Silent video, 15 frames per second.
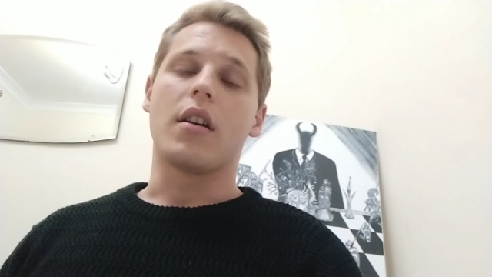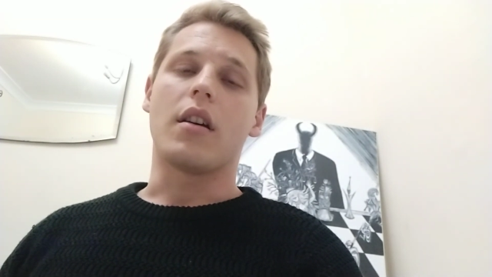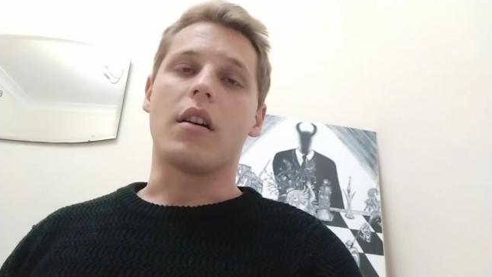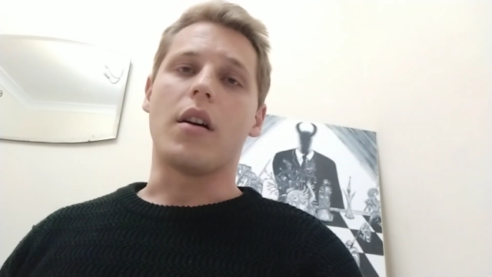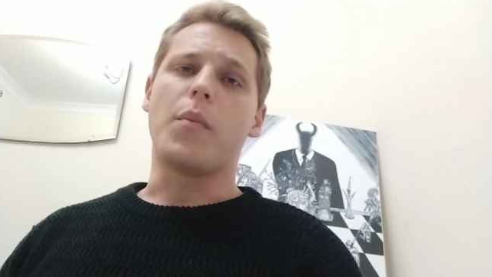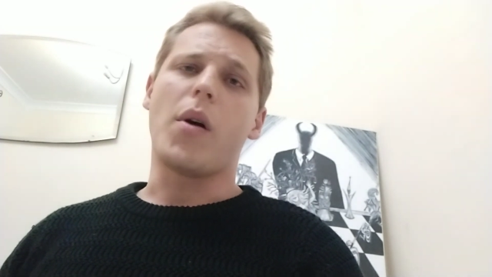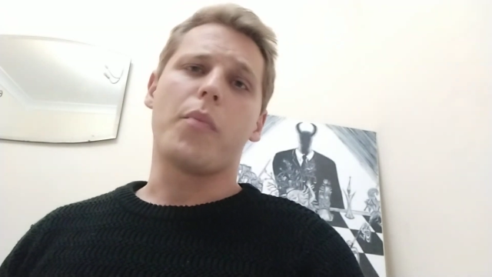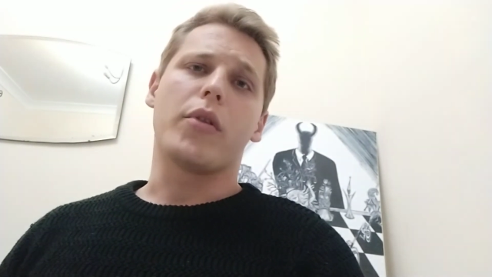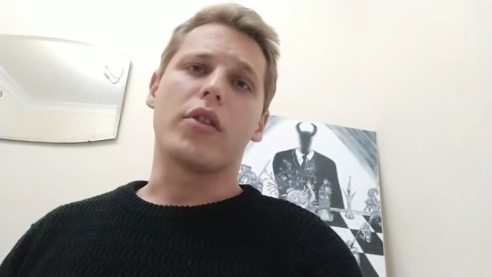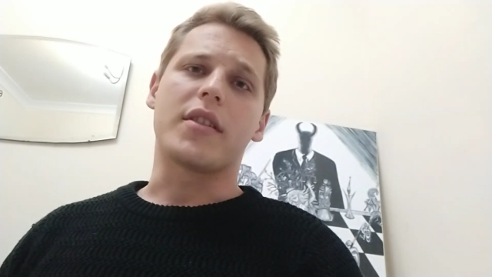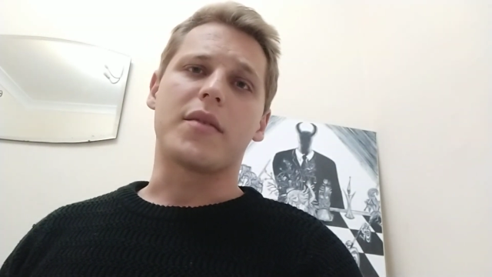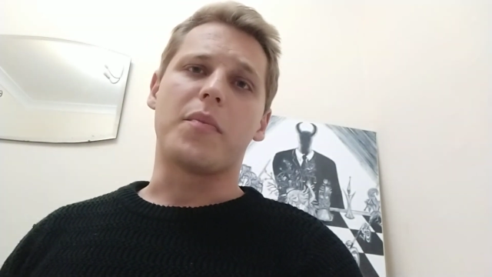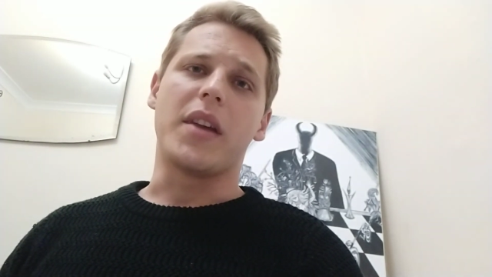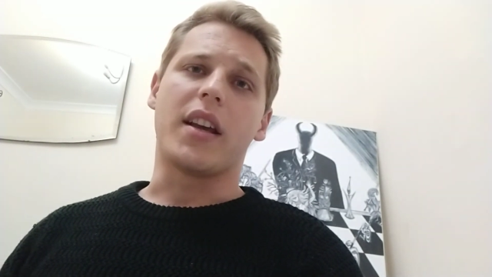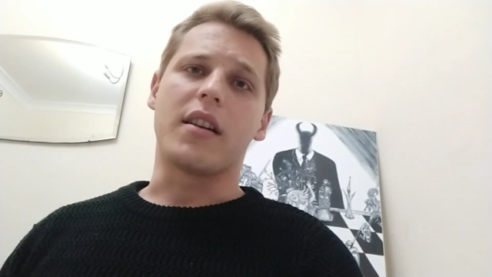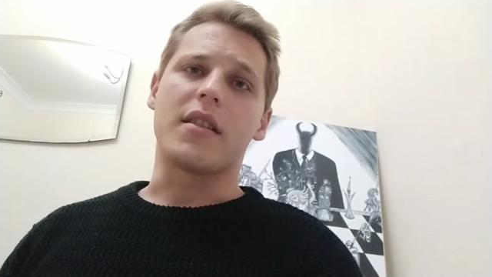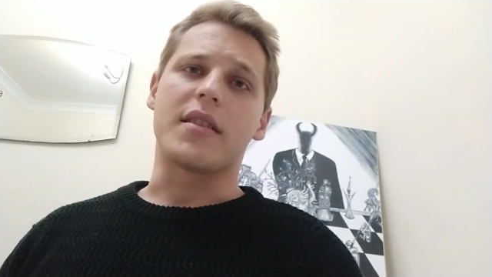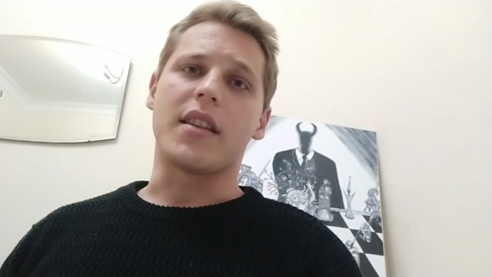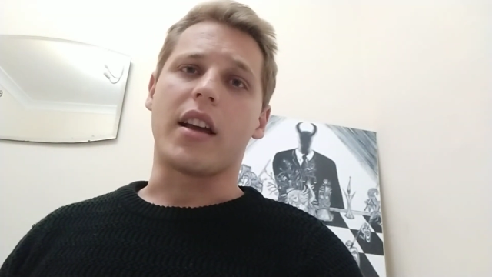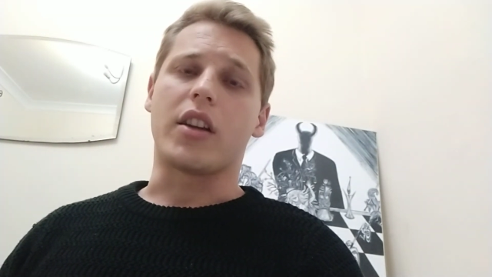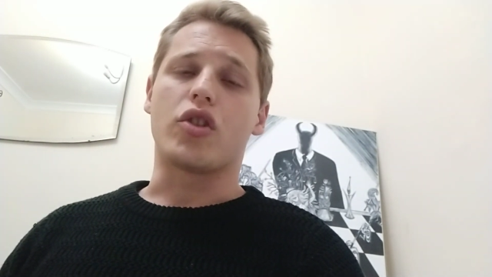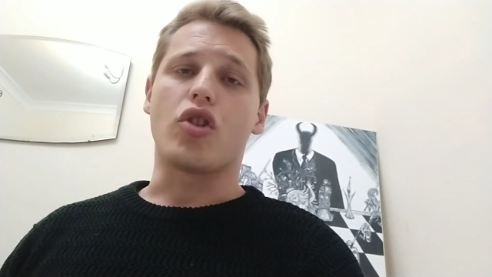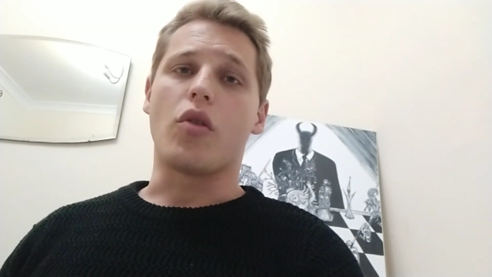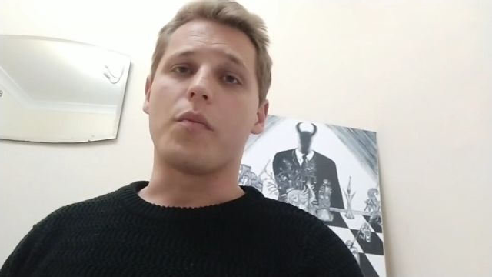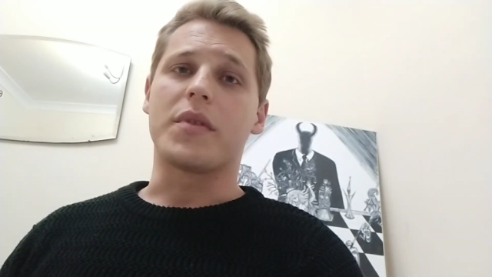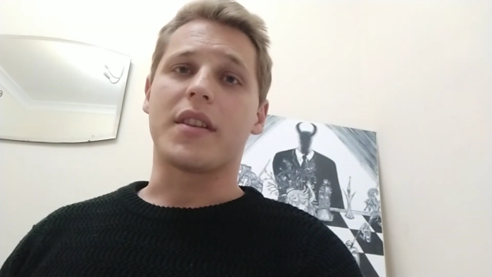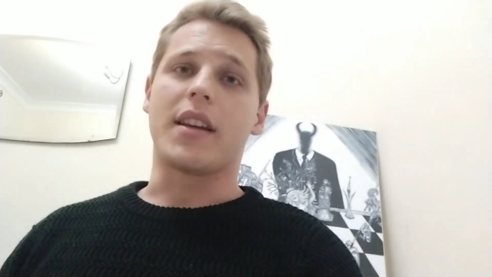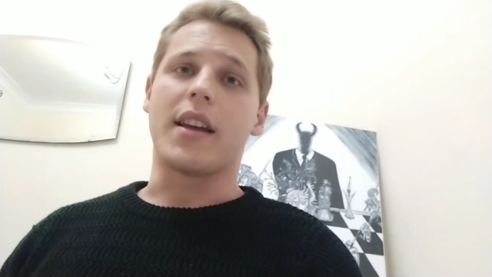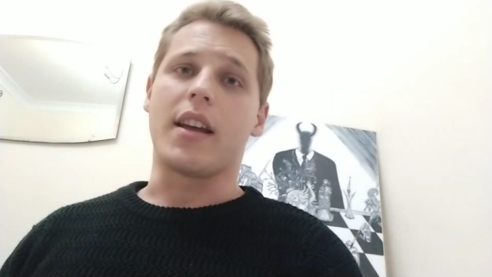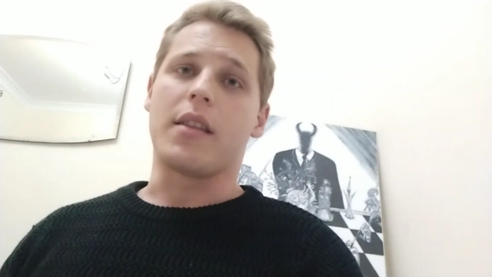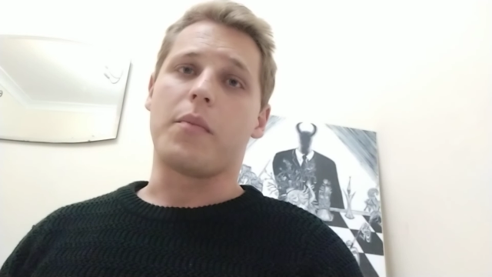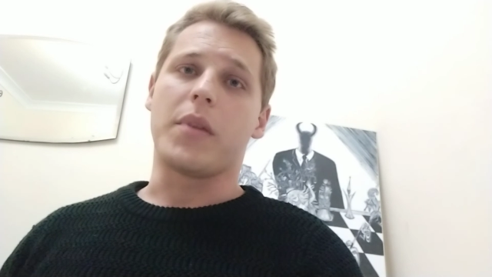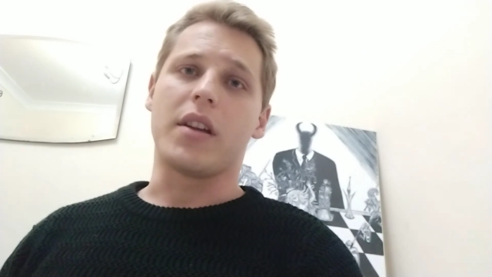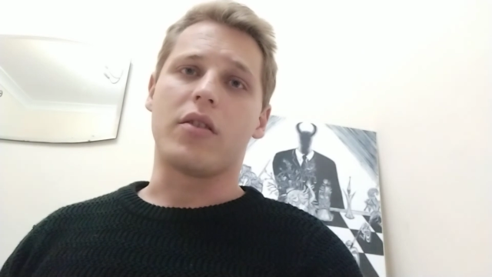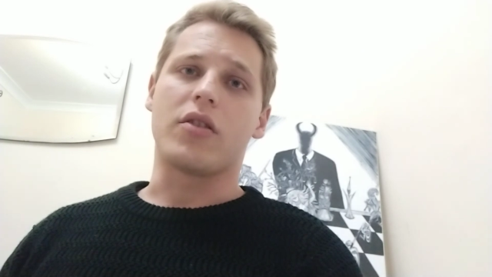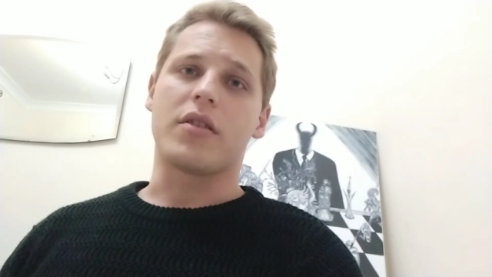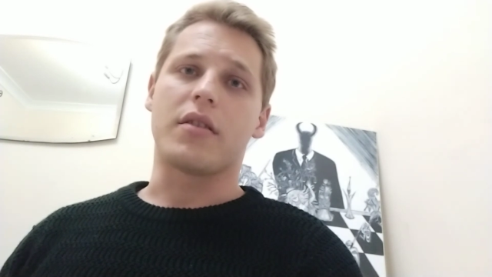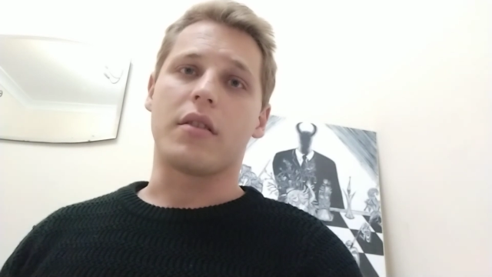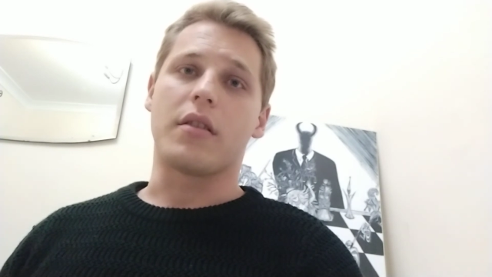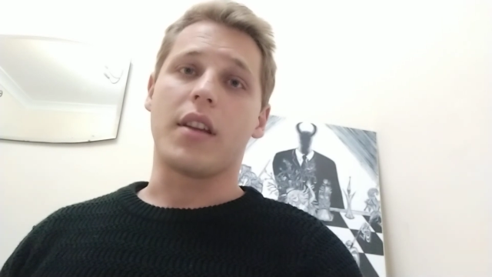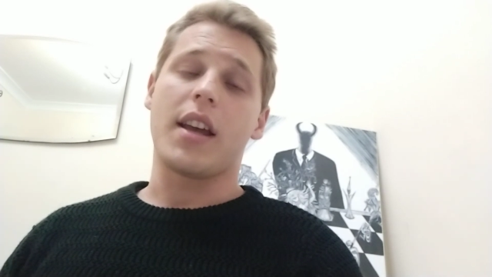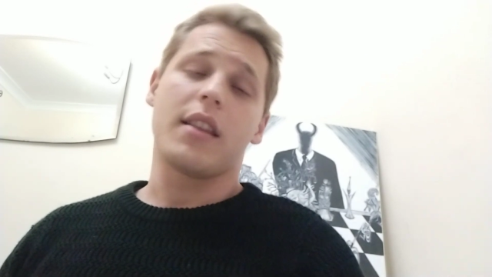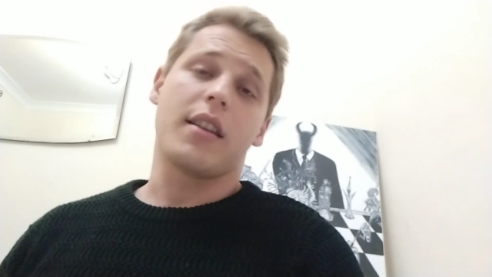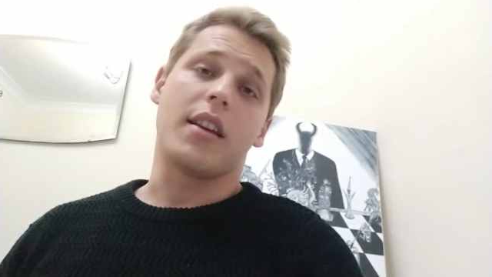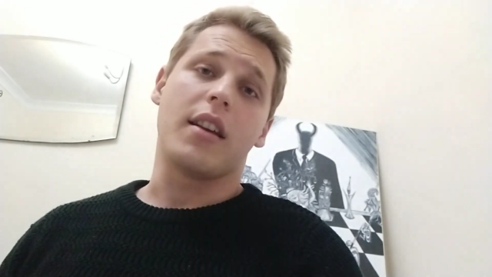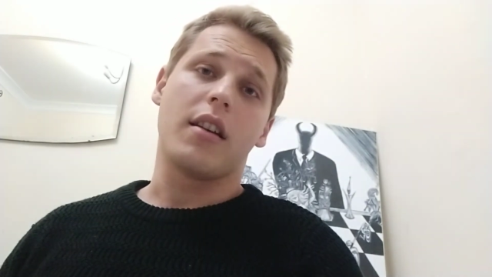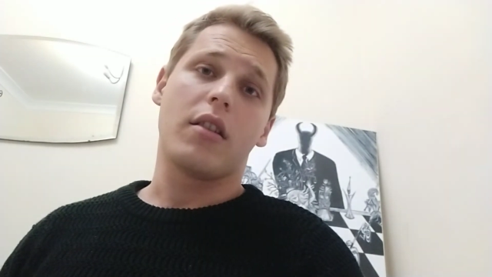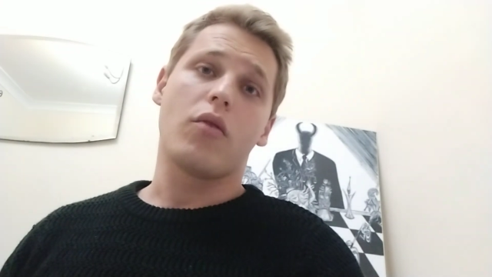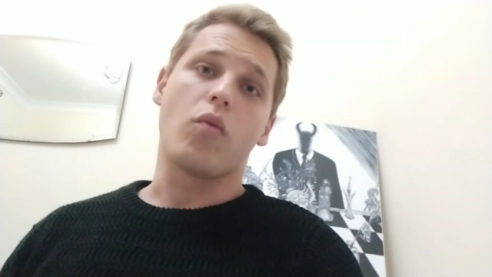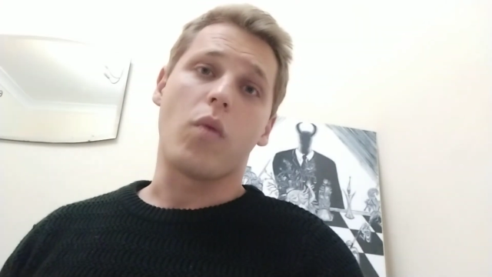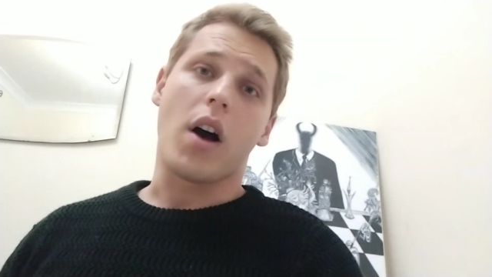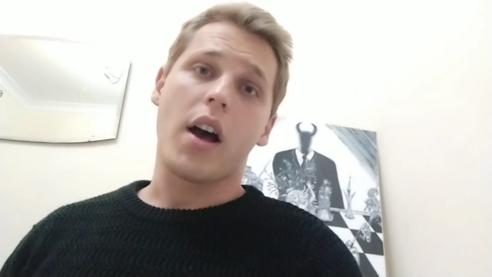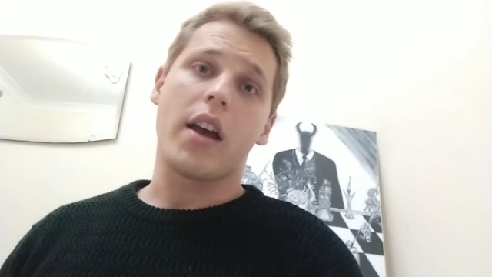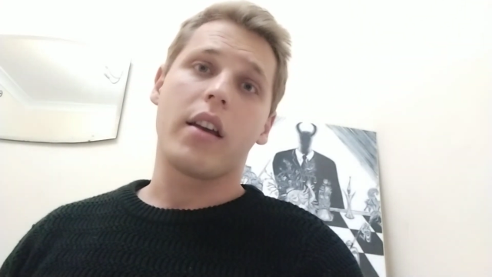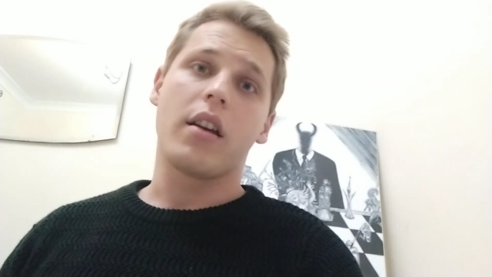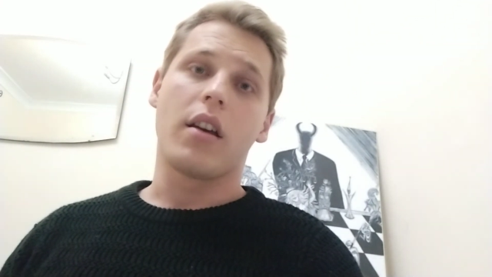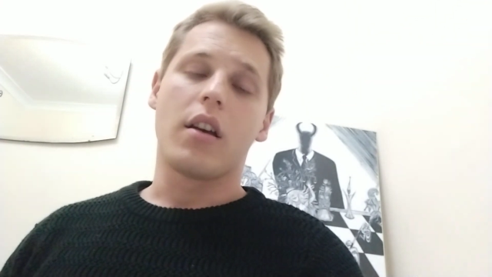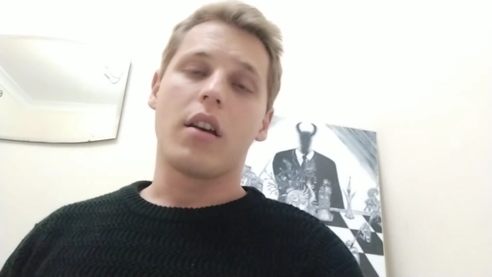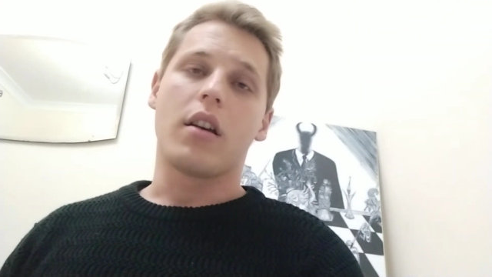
popular speakers like Chomsky and Peterson, and hear why